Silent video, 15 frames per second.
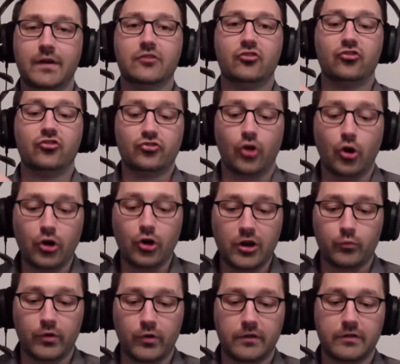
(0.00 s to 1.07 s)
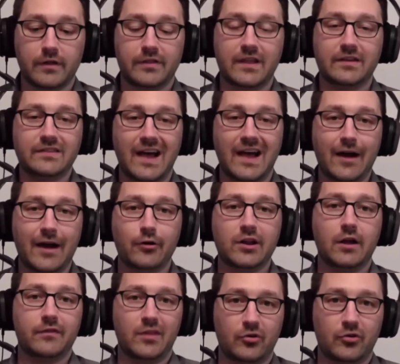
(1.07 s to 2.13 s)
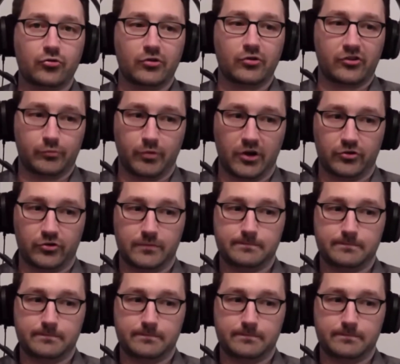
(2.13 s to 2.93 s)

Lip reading: started with the entirety of the original expression.